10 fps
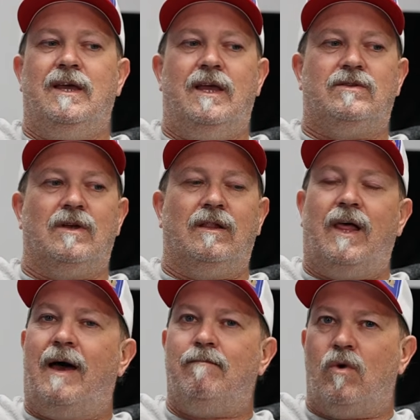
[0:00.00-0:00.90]
It's a
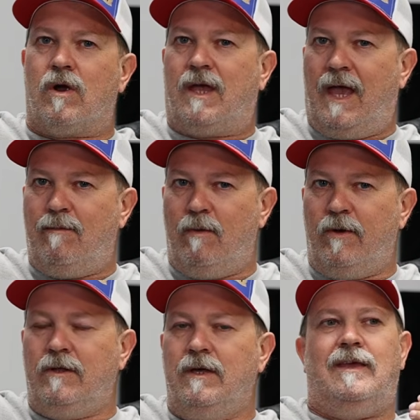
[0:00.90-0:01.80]
lot more capable.